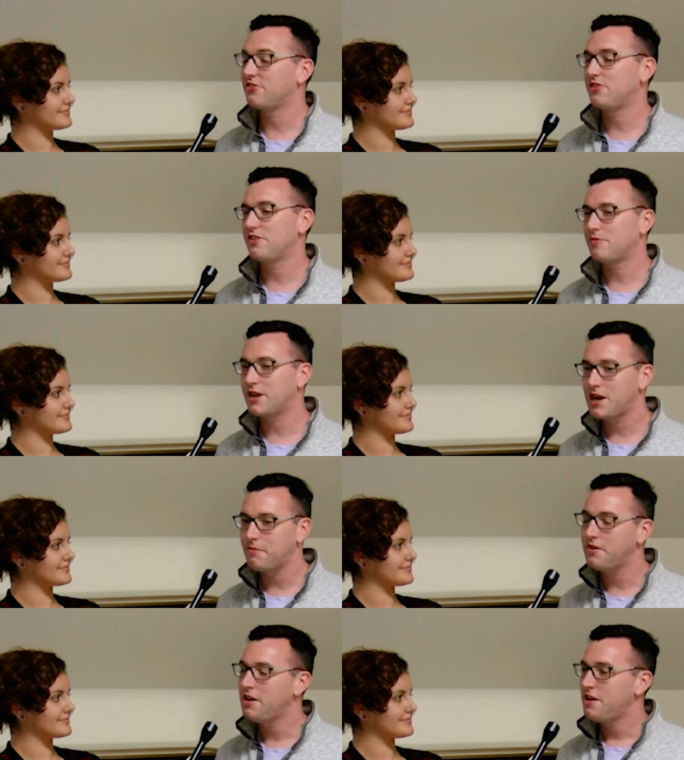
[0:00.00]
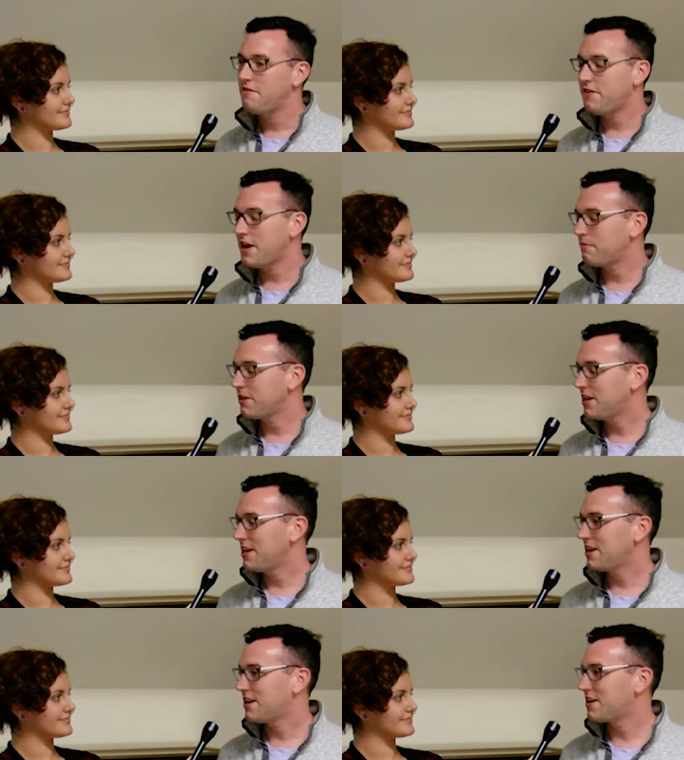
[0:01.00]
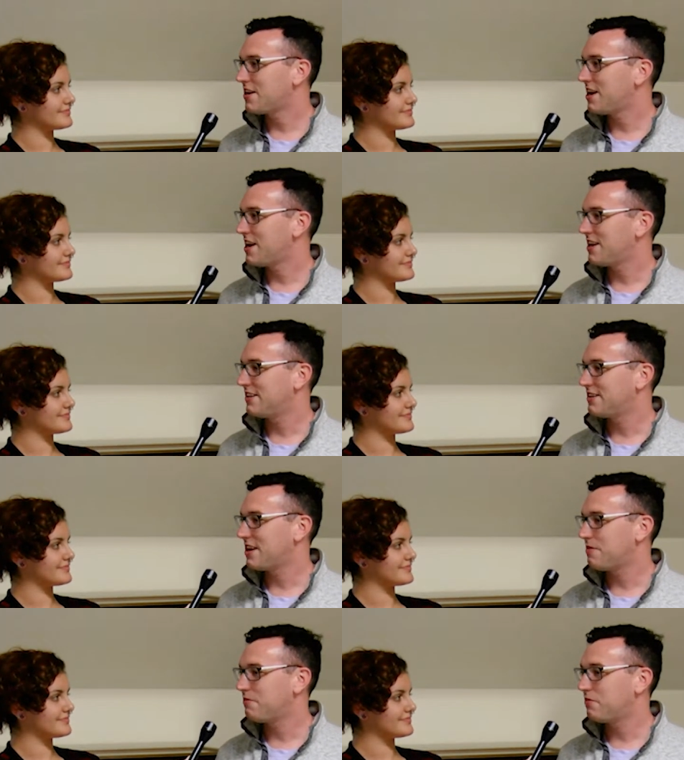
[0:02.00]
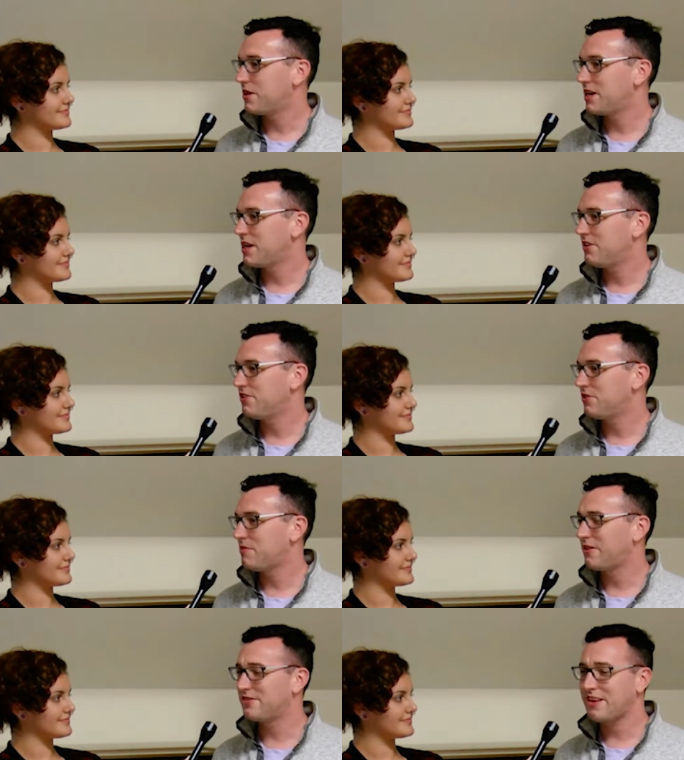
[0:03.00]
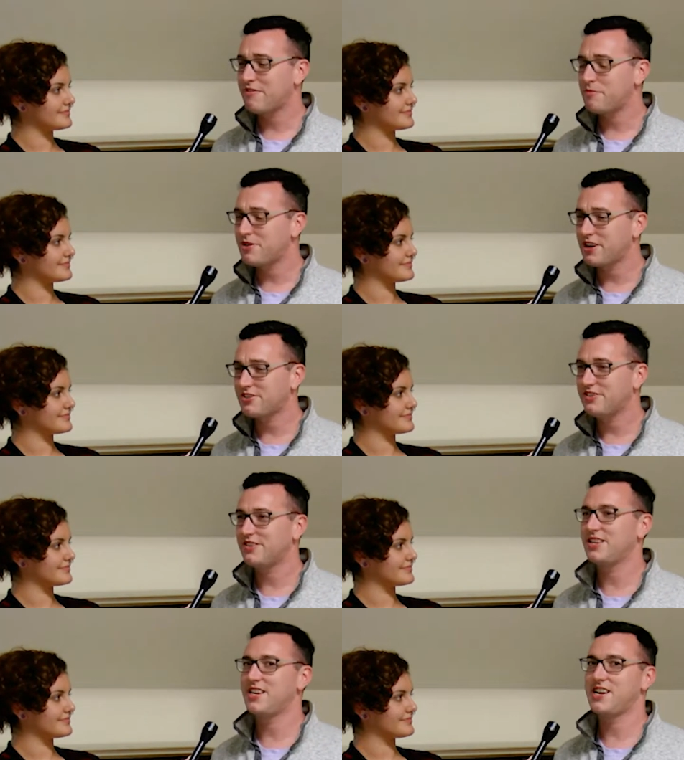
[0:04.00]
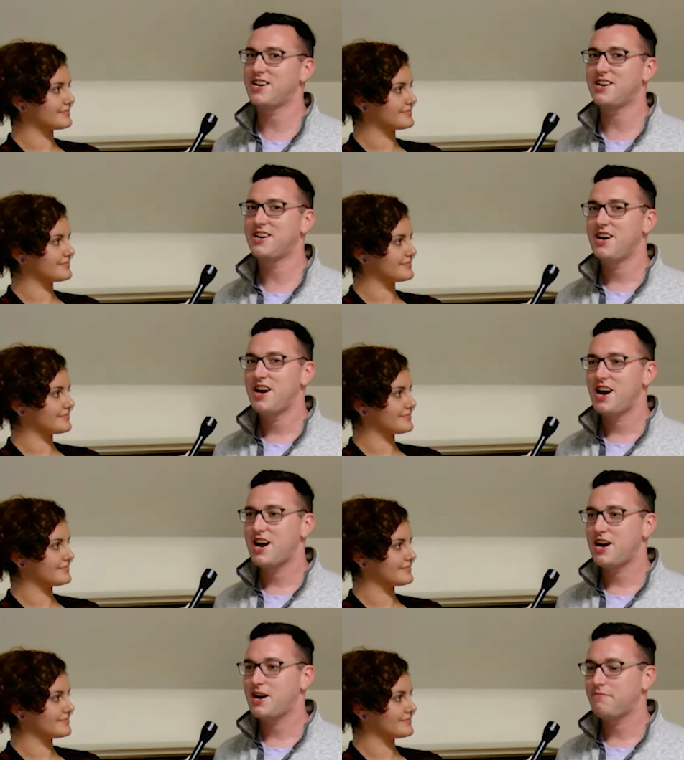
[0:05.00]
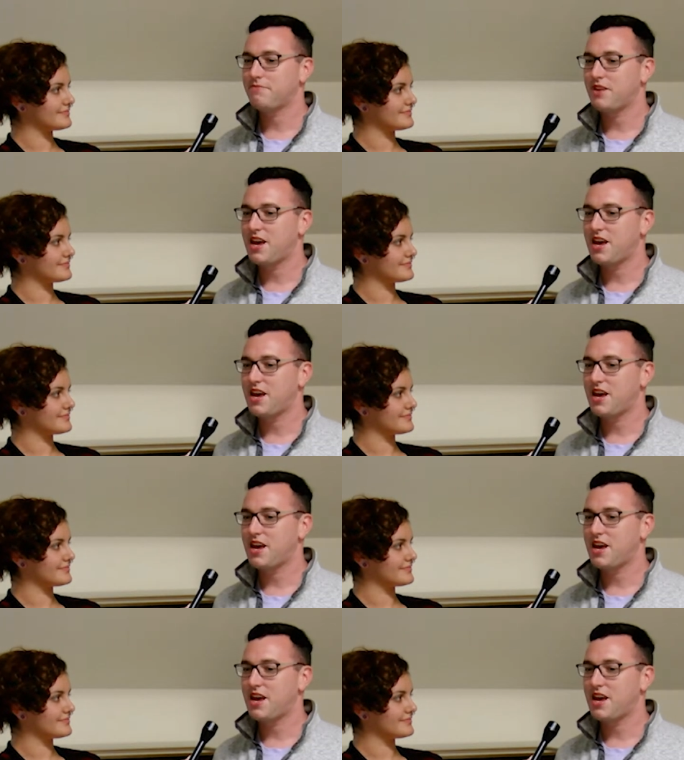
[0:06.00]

Speaker 1: students become family here and and um, we do about seven productions a year, um,